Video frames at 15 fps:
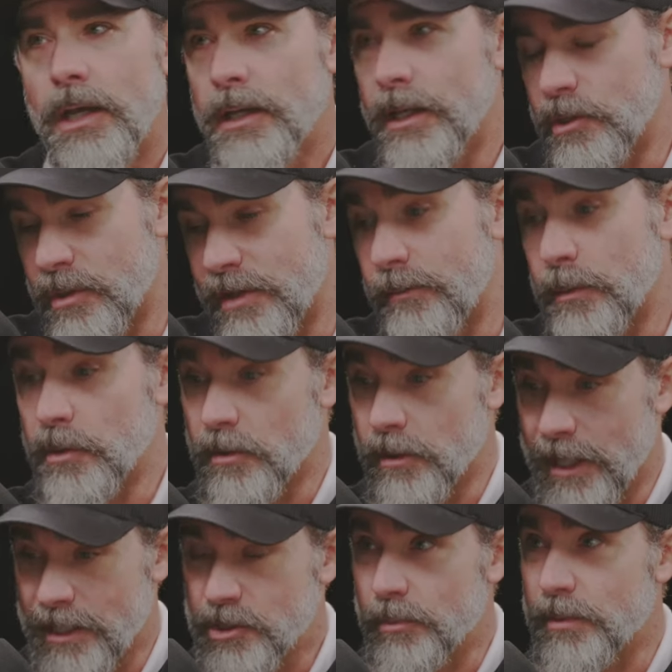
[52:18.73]
And you give them a
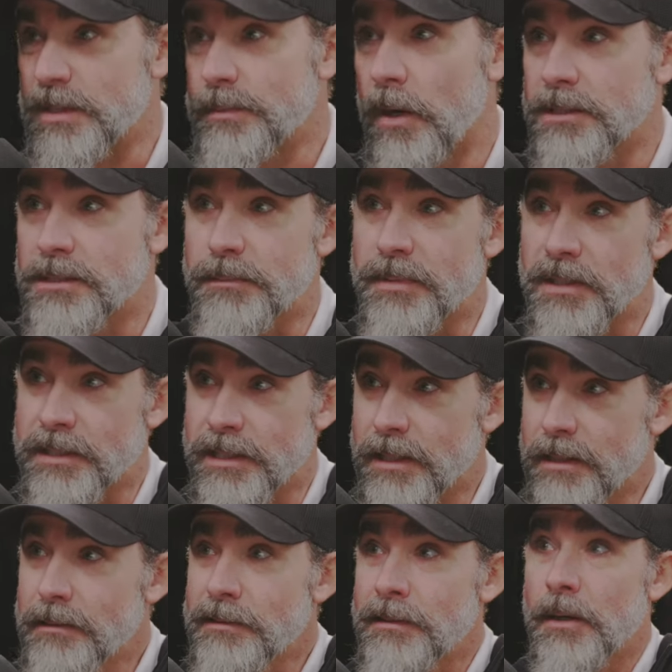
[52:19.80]
little extra
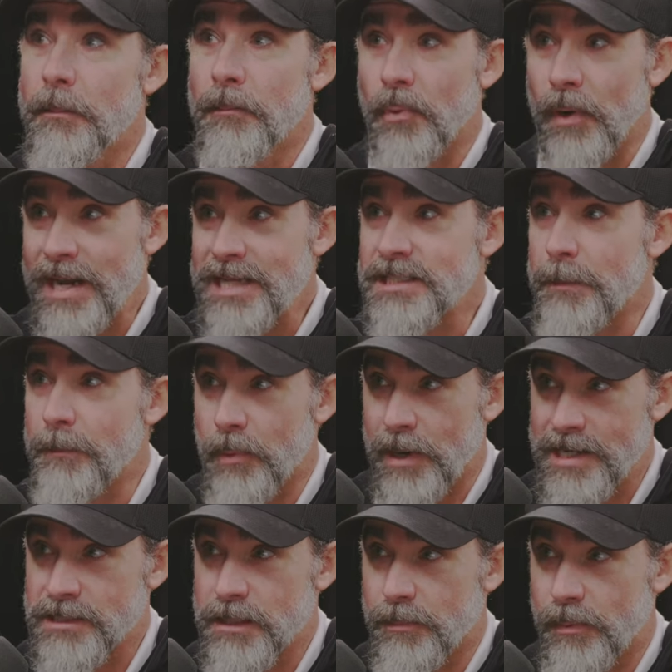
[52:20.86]
responsibility. Praise it,
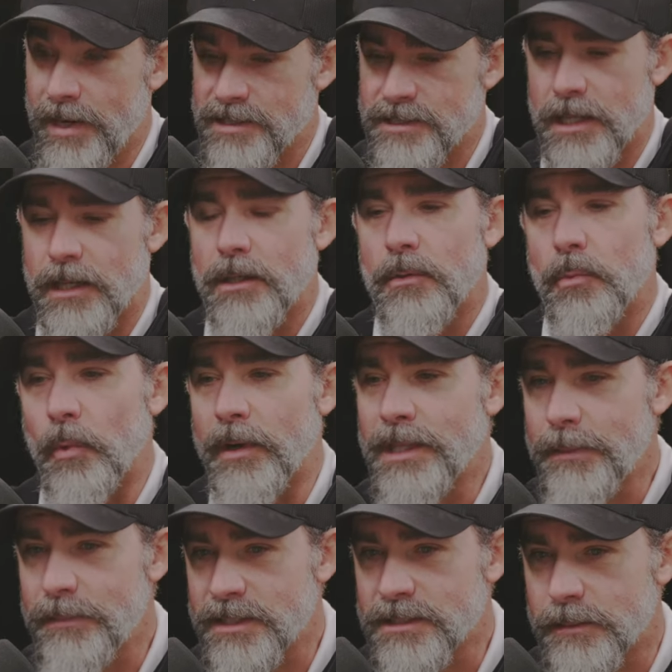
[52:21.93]
praise it, praise it when
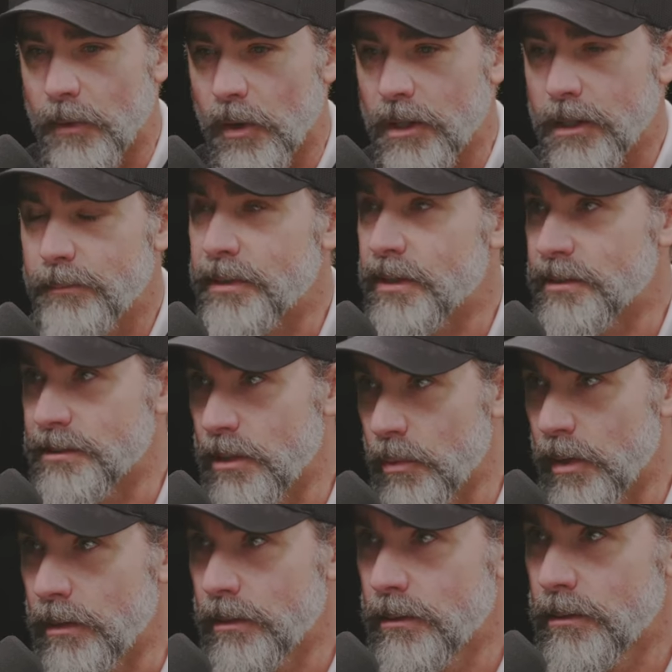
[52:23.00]
they miss the mark, because they
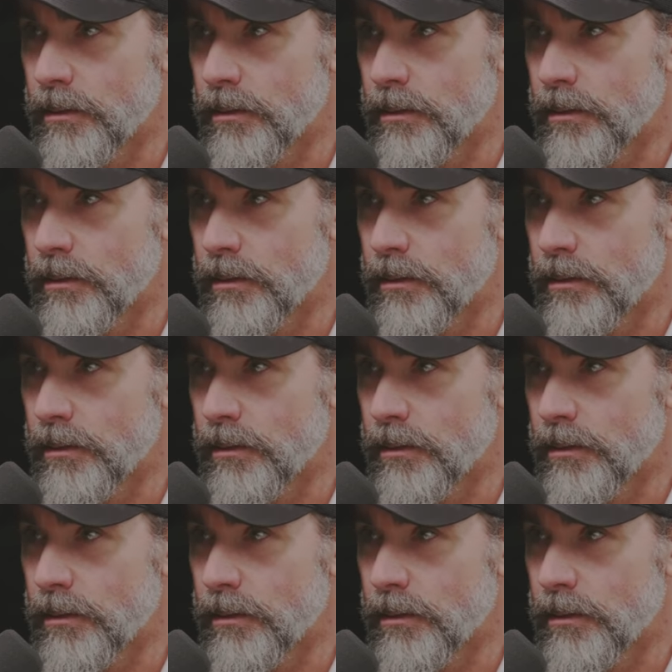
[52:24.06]
will.